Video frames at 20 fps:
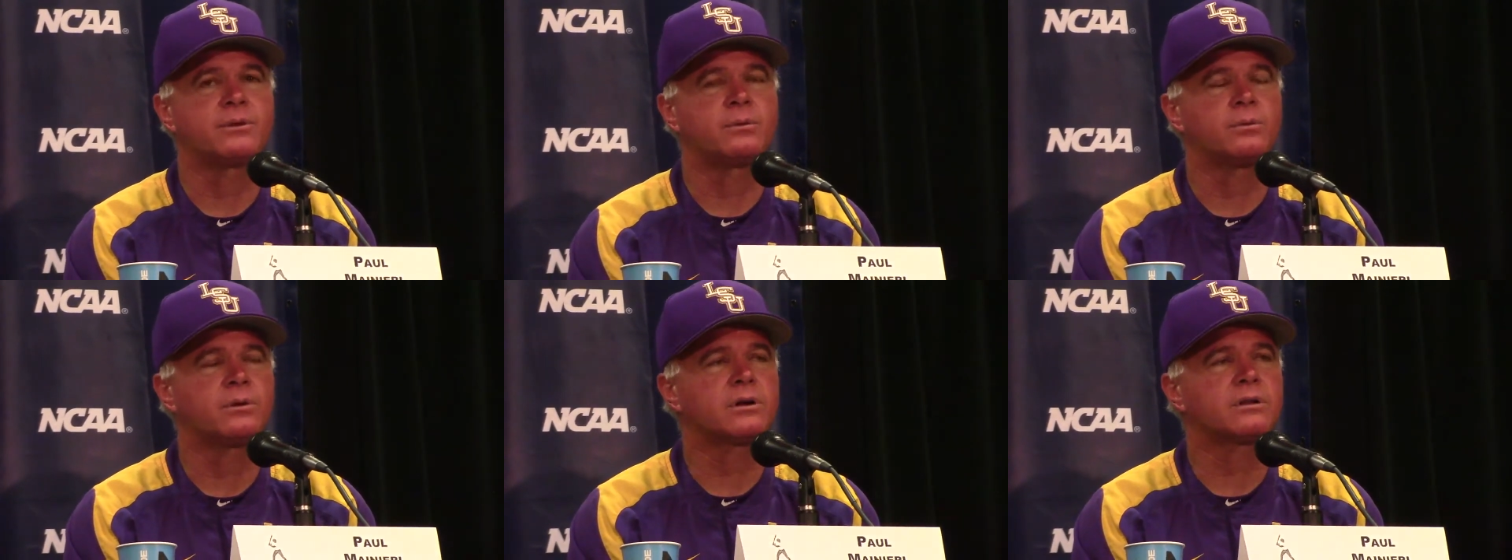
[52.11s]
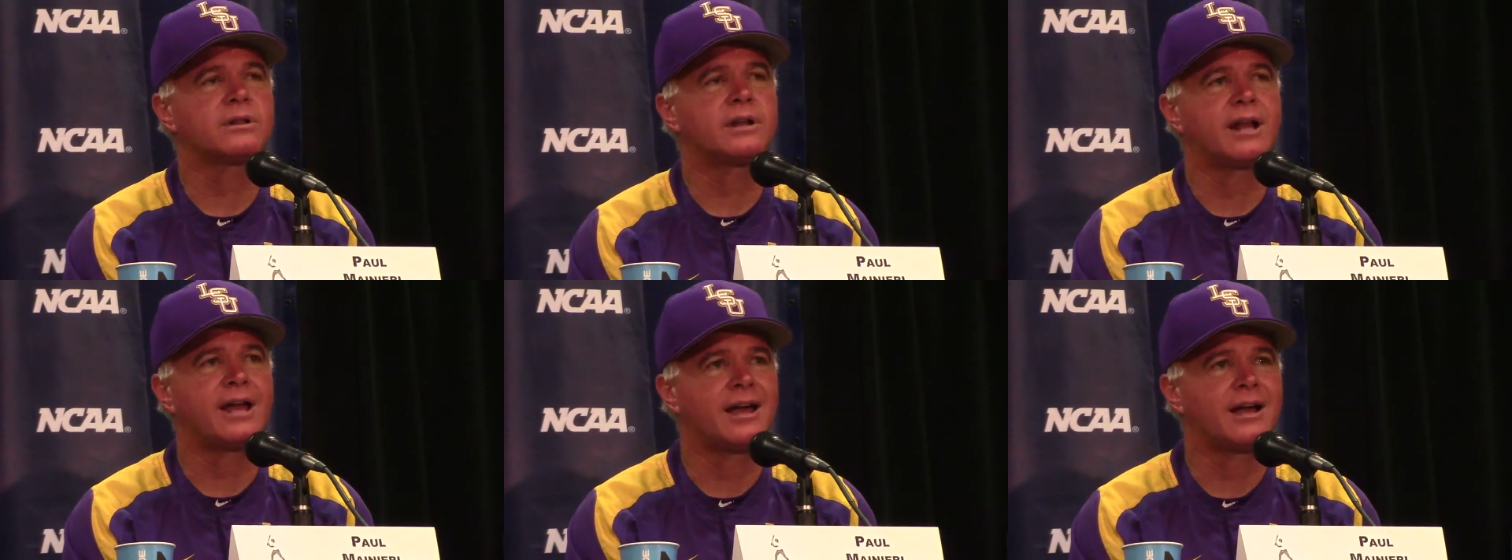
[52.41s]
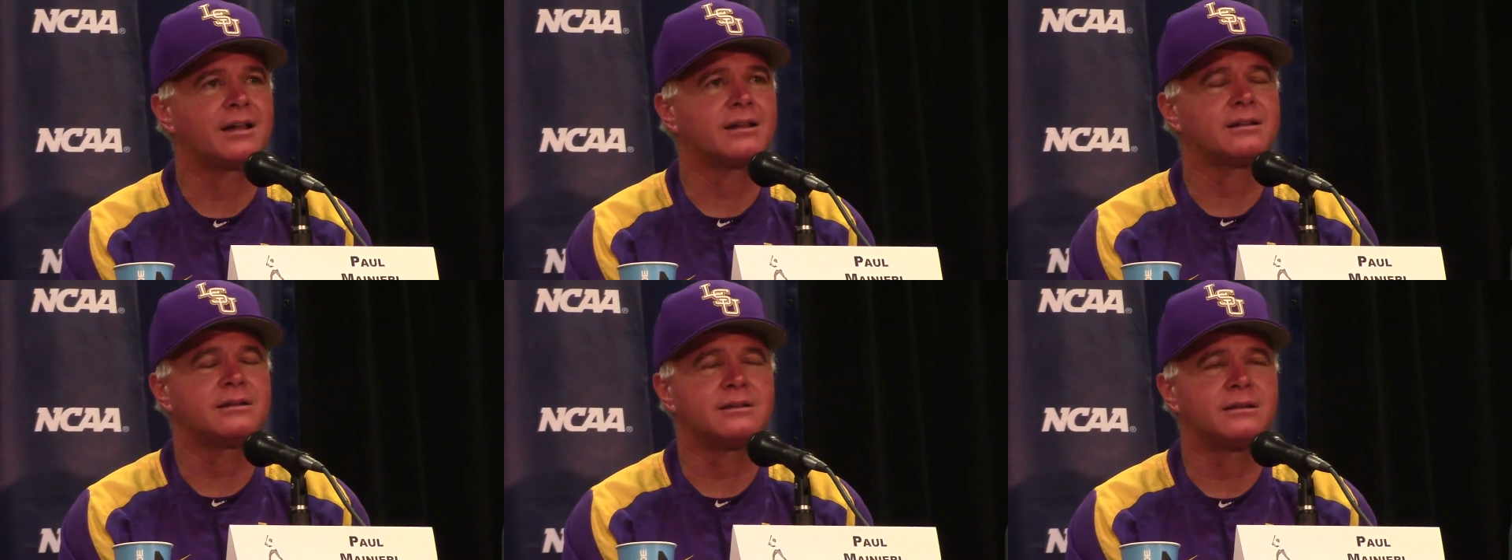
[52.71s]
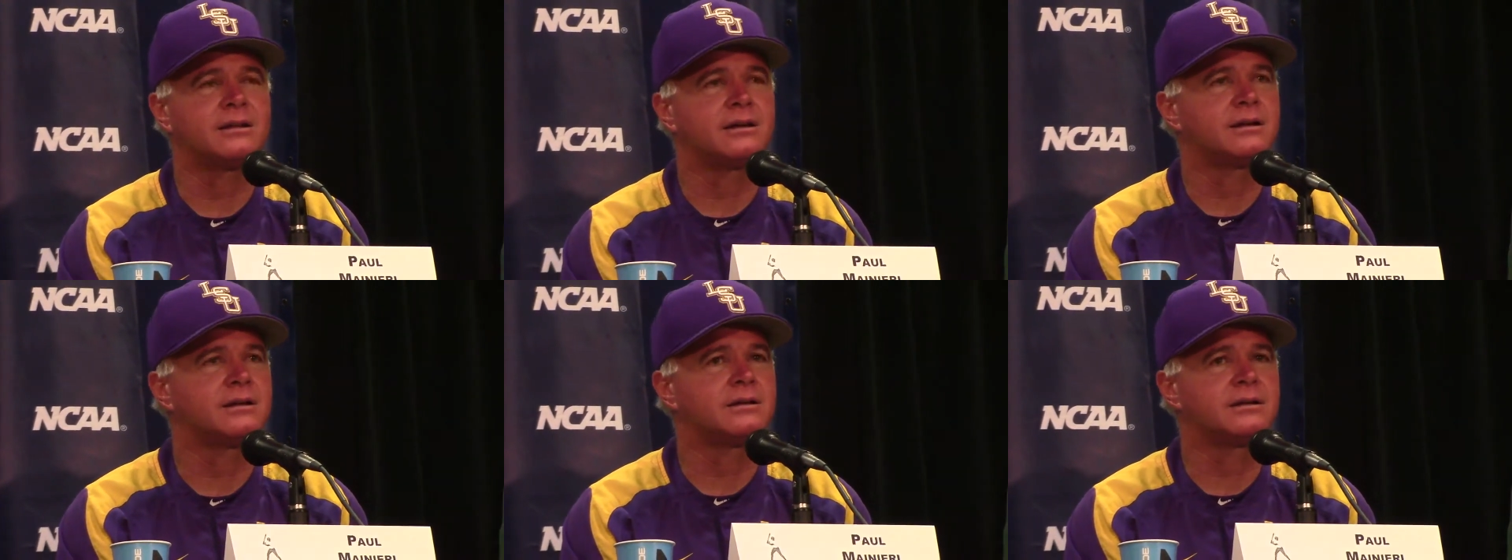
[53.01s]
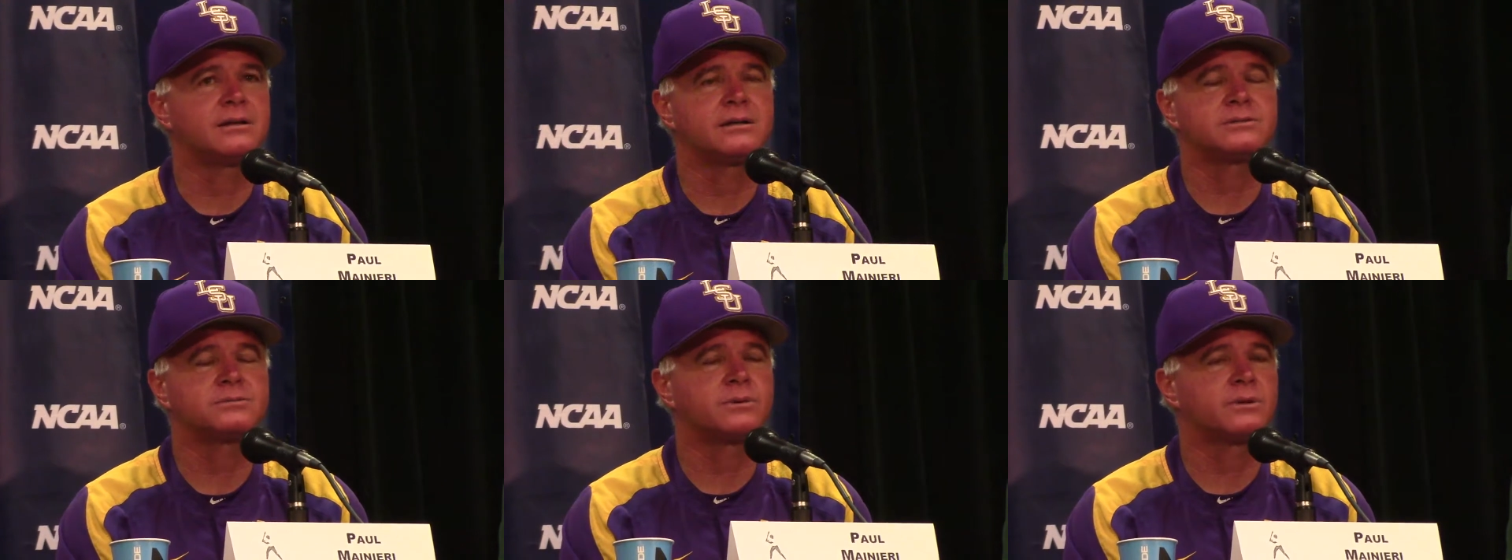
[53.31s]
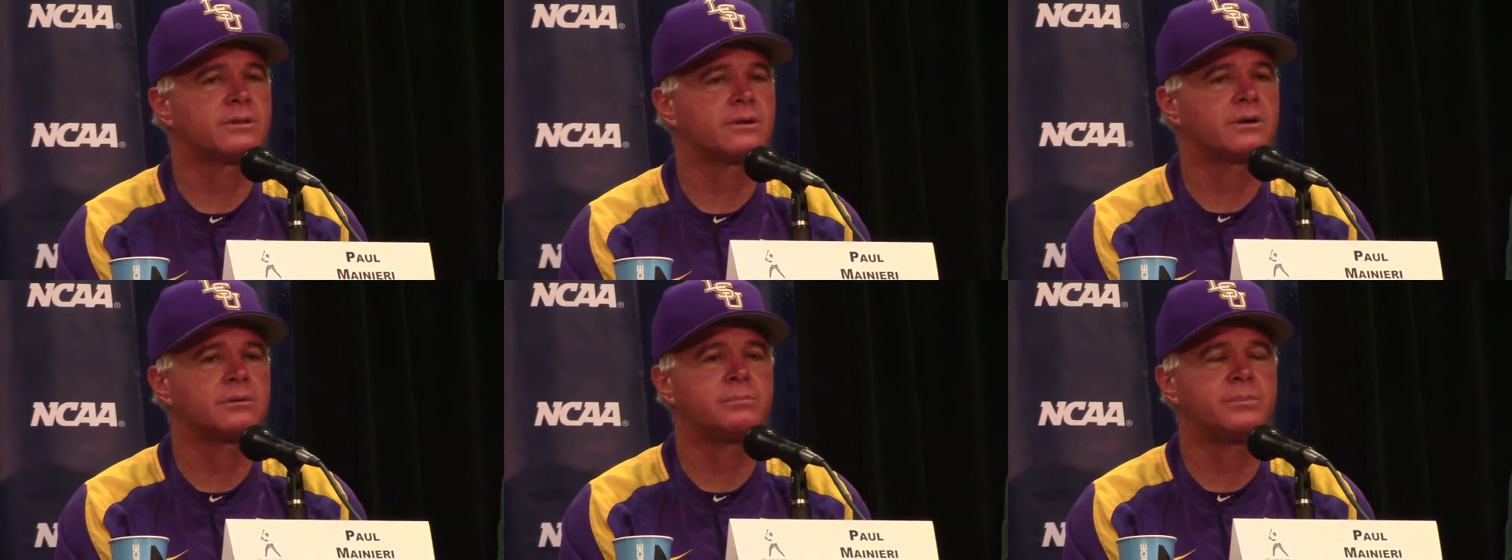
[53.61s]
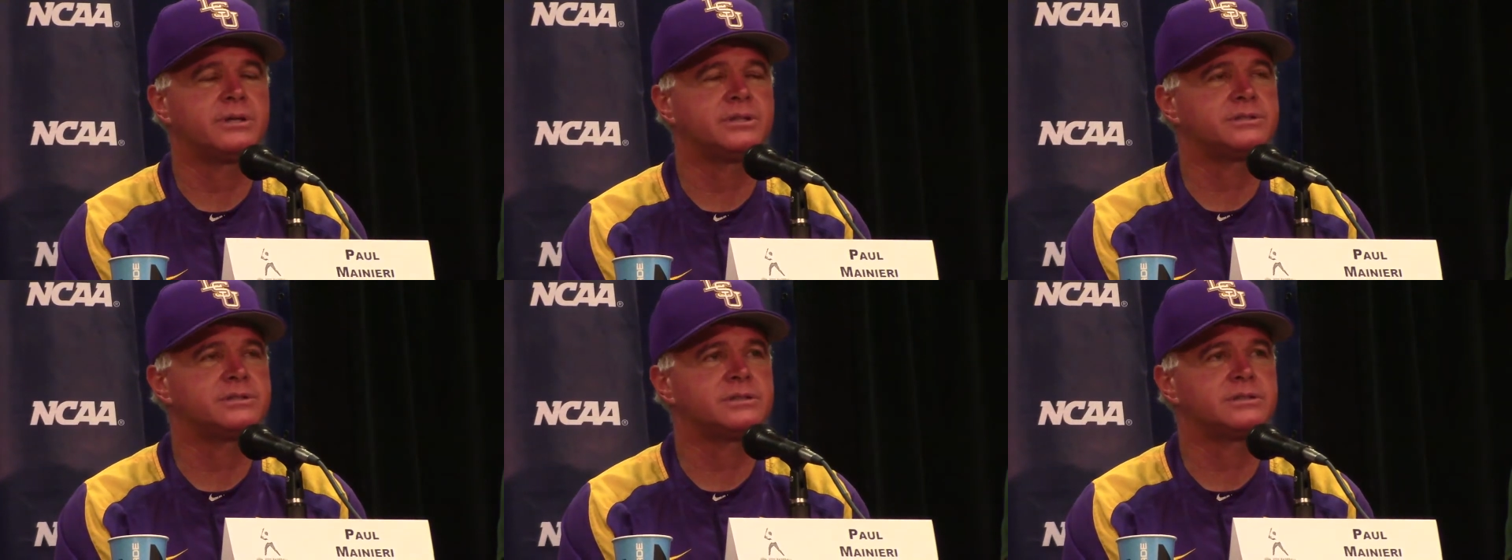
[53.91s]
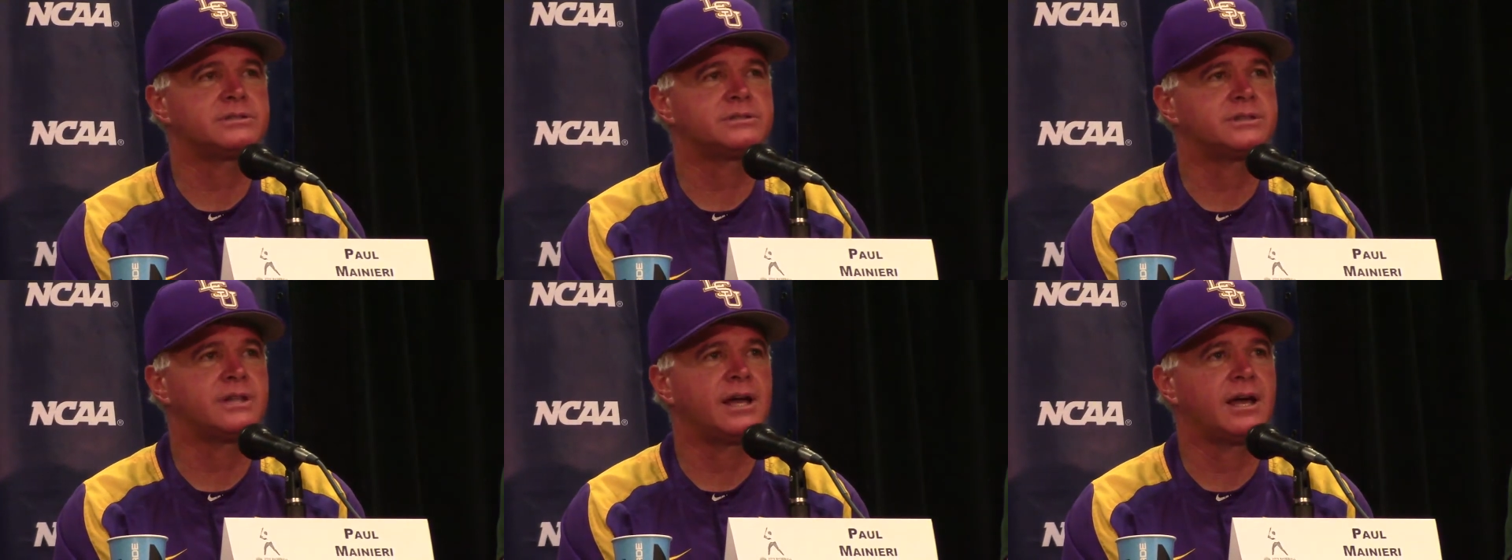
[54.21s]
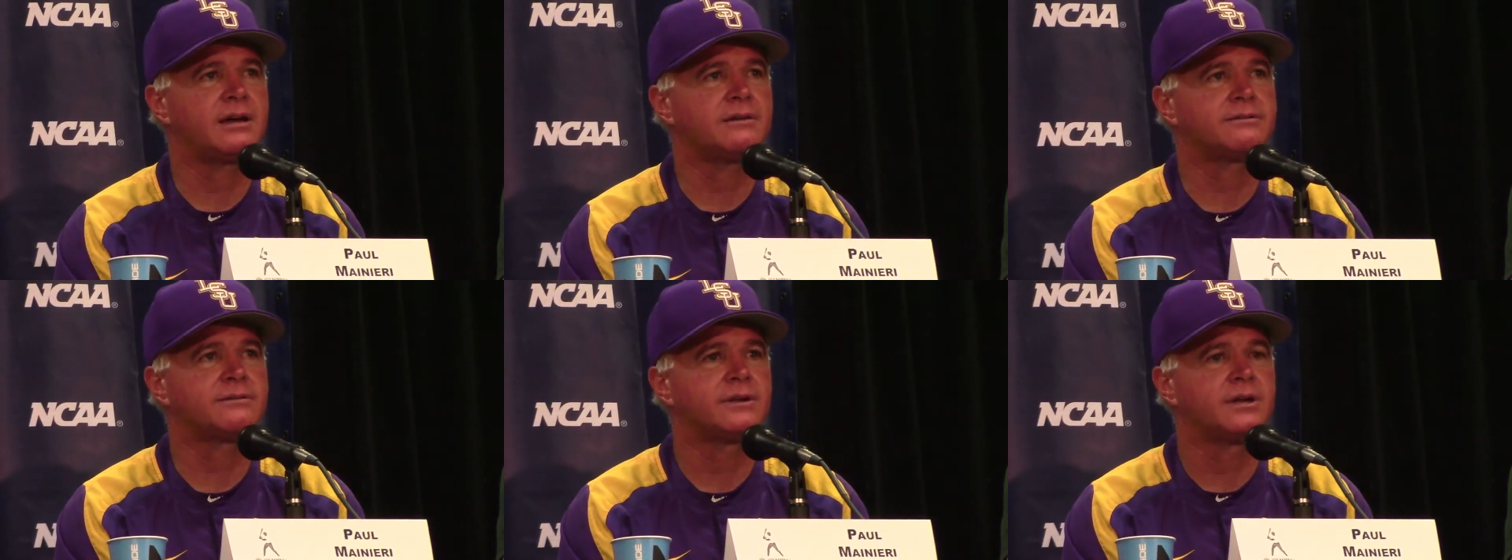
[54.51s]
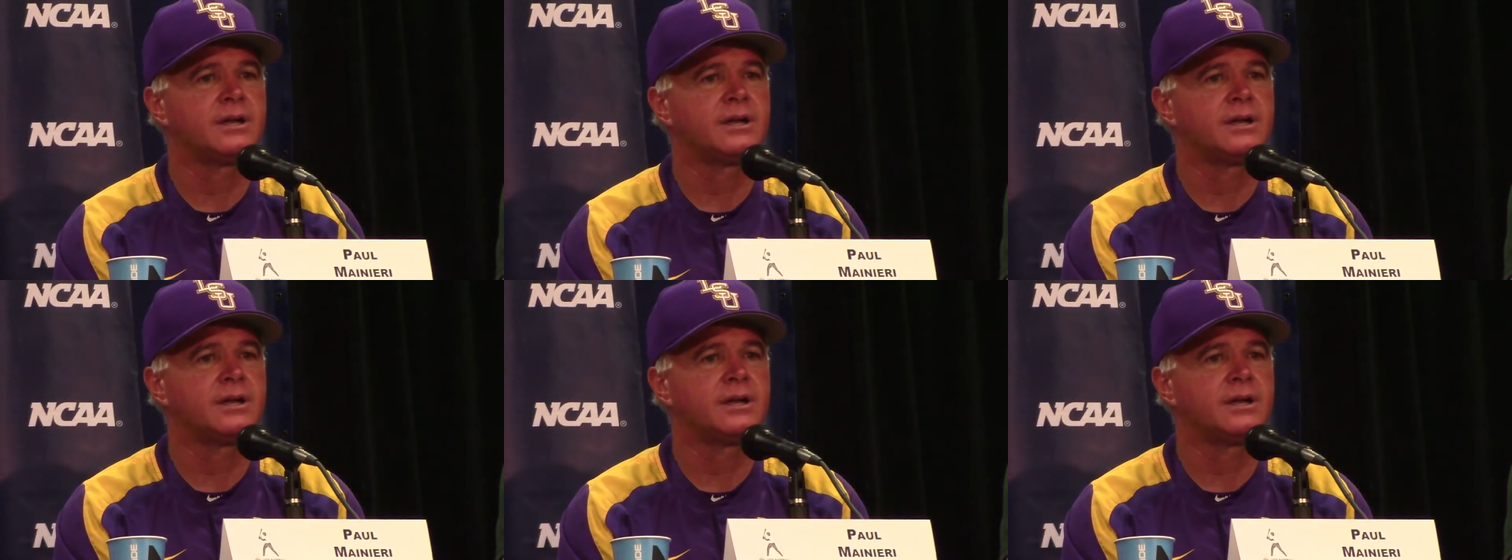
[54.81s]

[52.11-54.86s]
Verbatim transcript: The work that Alan Dunn does with our pitching staff